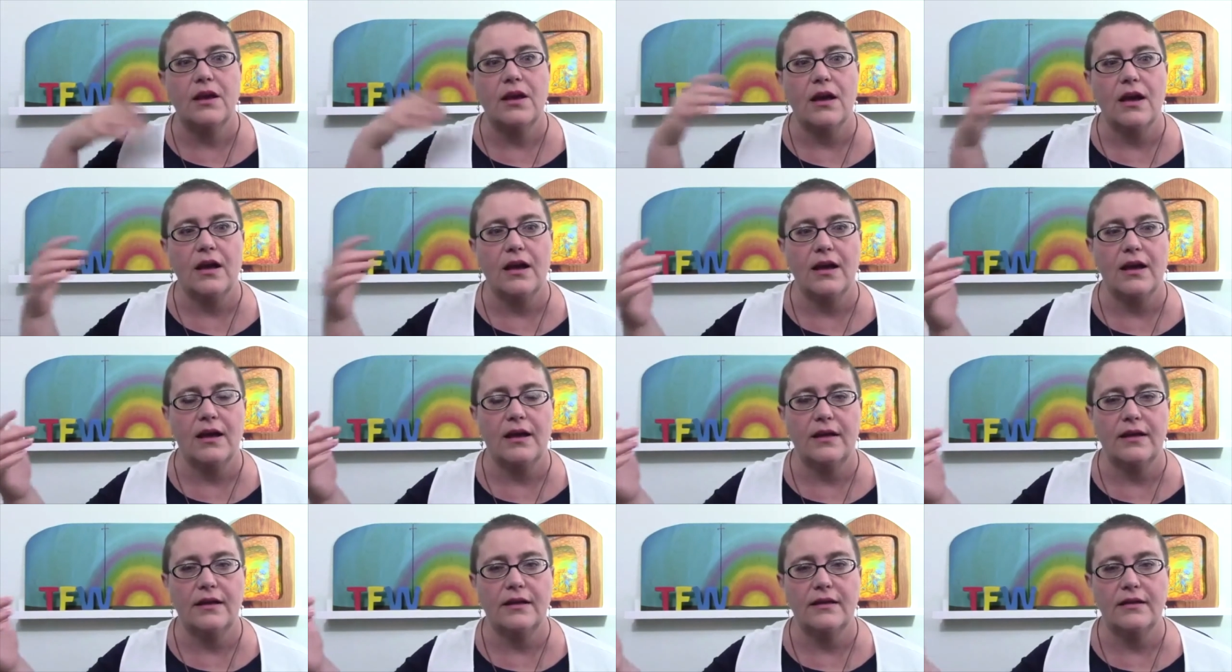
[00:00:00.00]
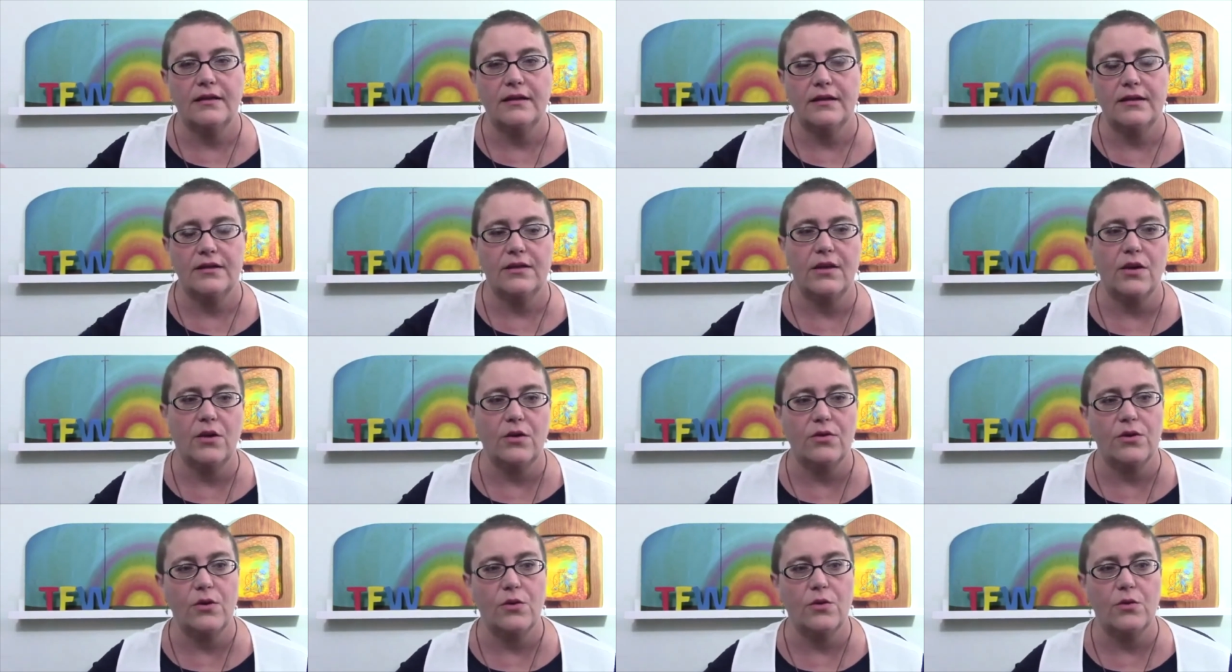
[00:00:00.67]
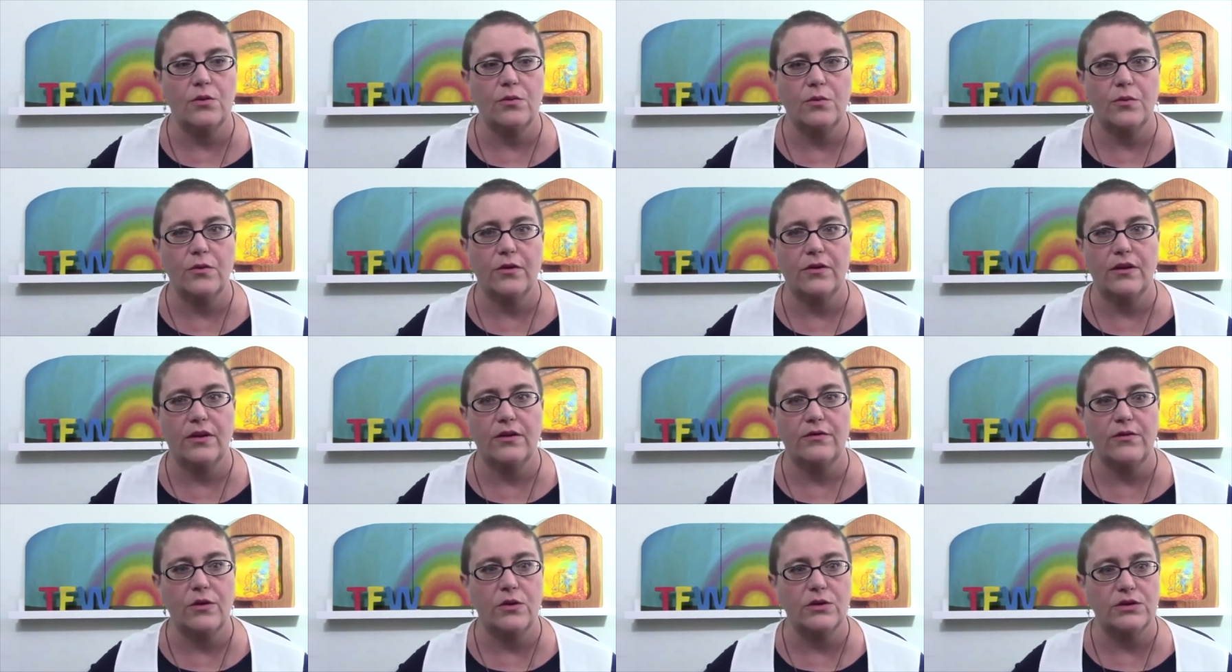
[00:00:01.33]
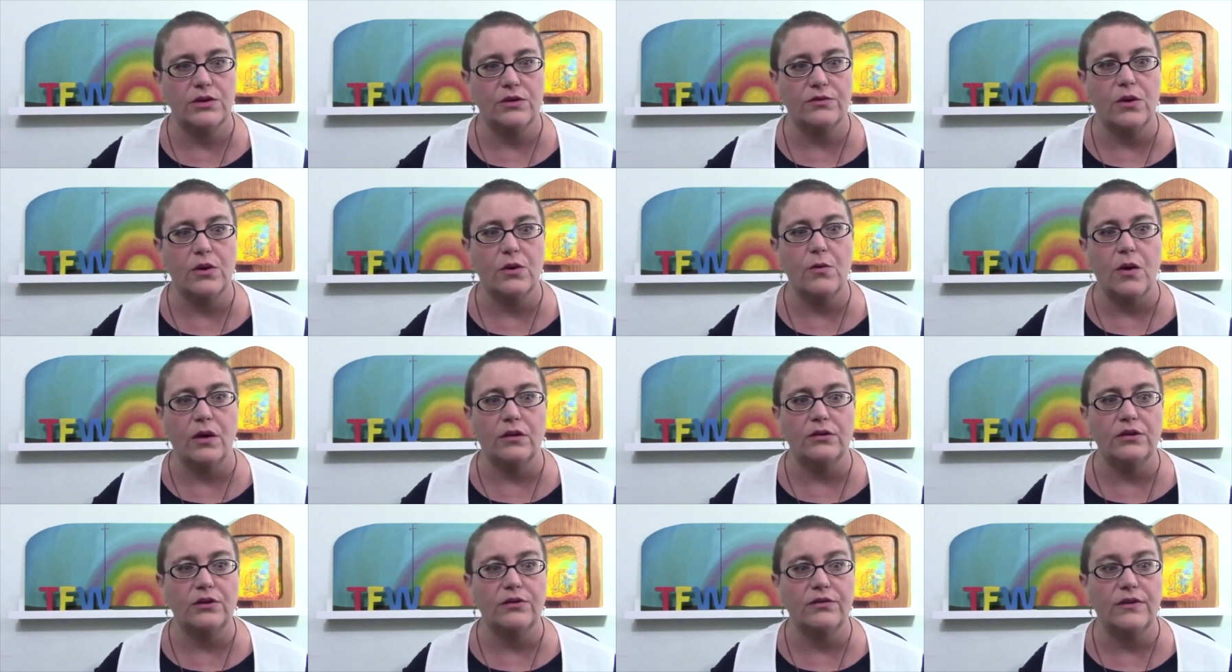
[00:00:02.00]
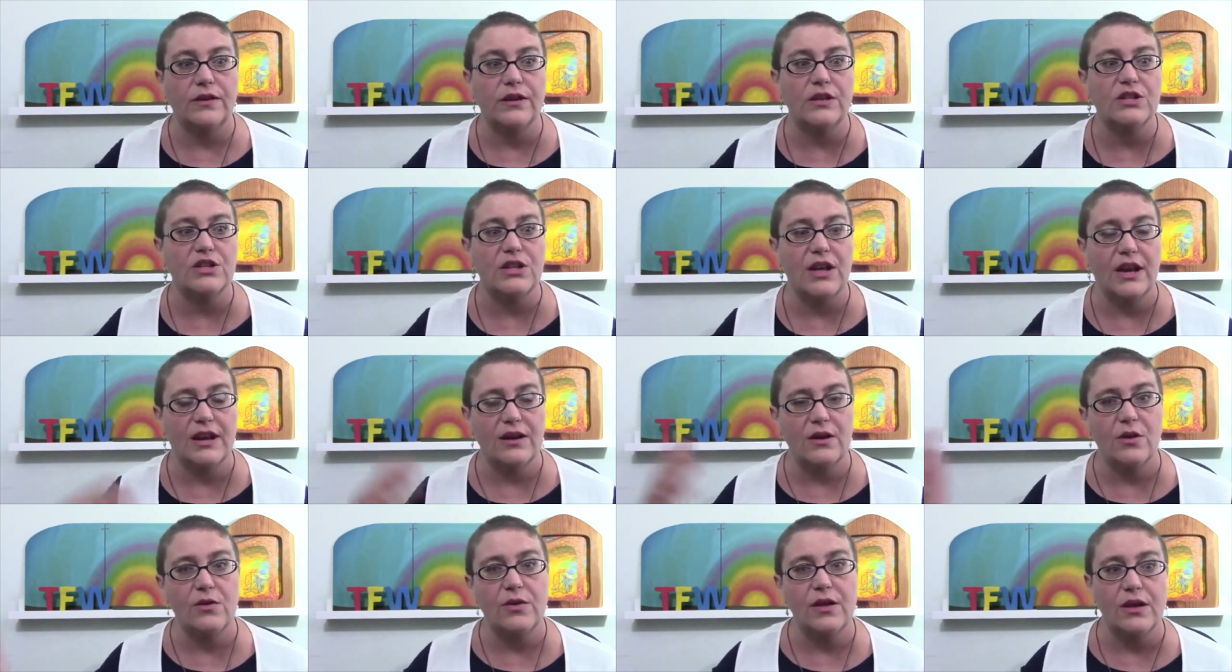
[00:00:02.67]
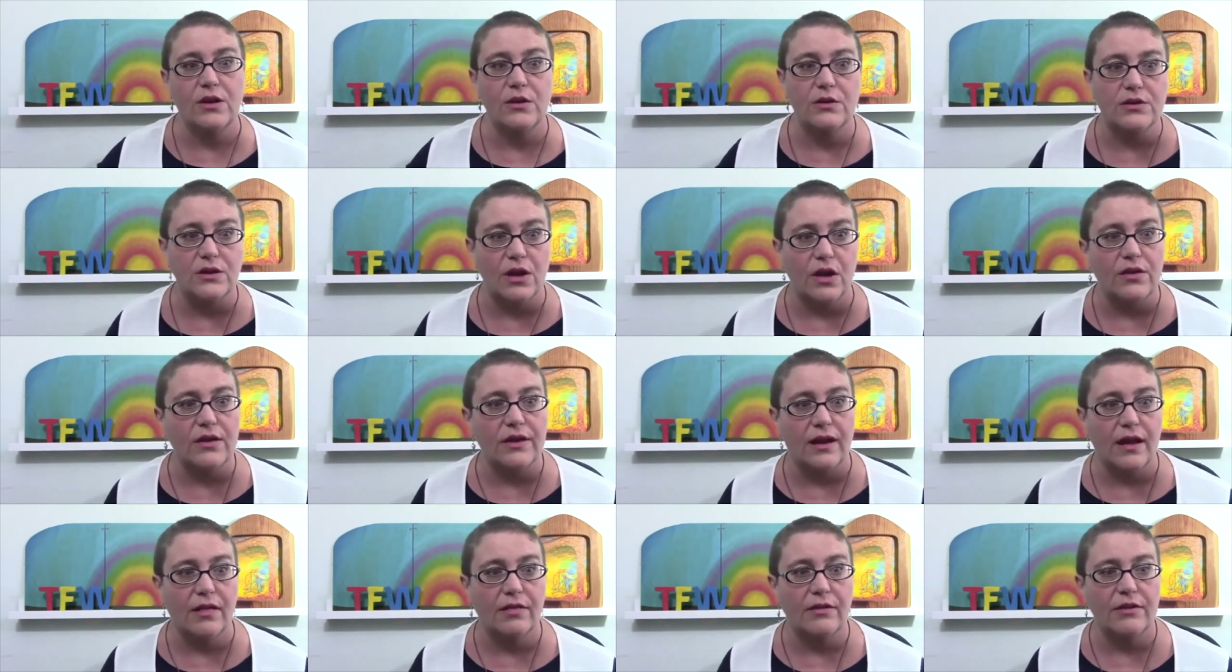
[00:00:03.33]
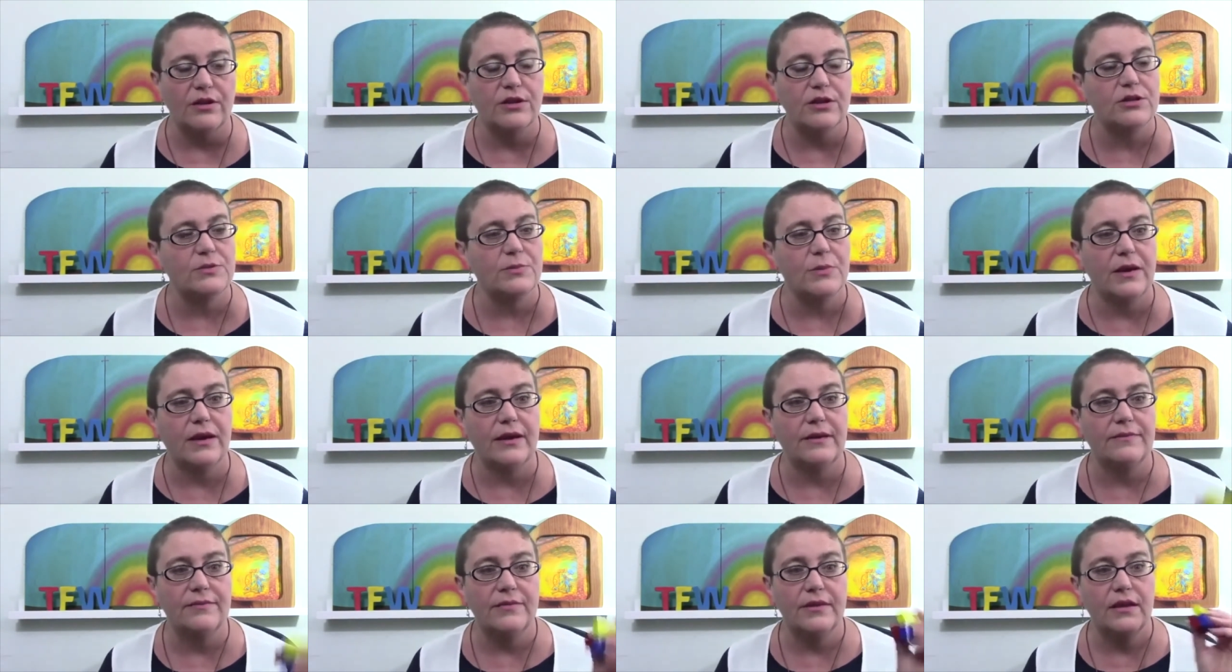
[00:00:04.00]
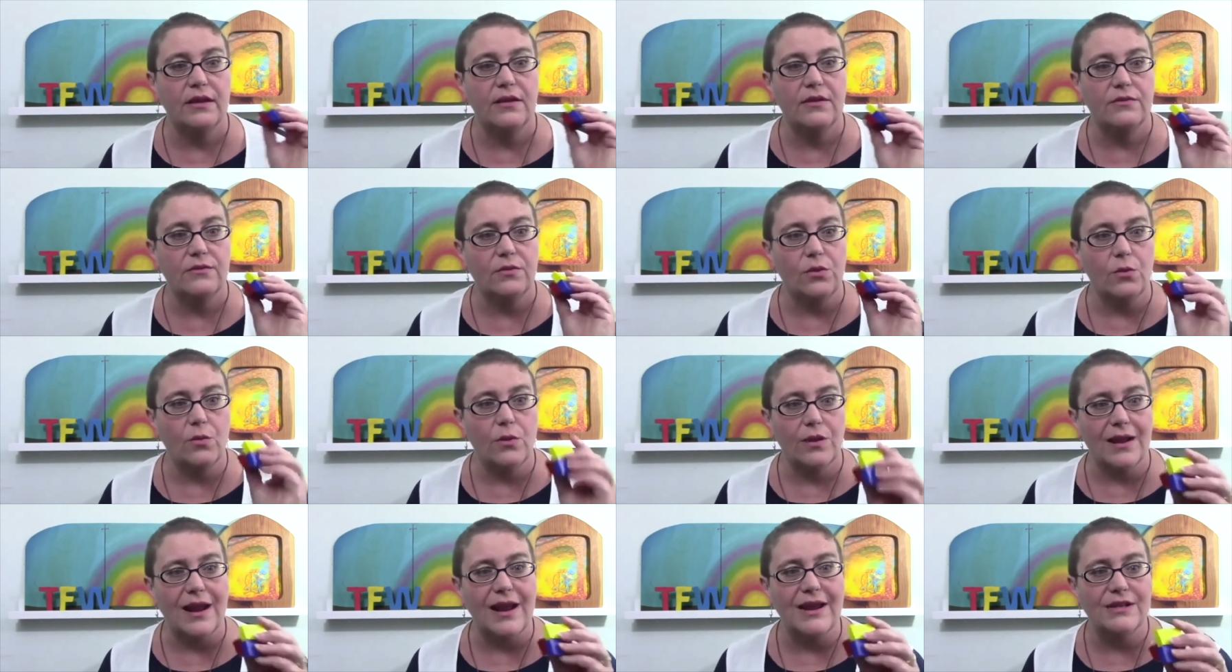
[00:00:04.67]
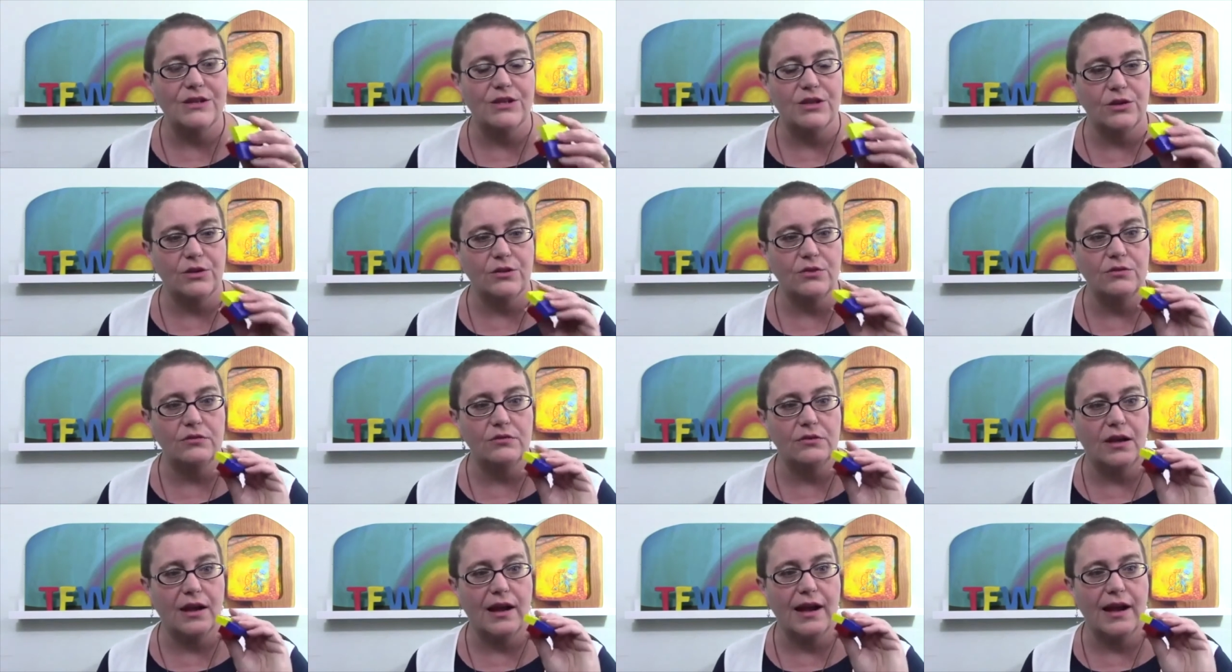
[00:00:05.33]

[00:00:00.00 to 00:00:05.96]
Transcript: uh, the folks over at Waldorfish, I know they use all the colors, but for what I do,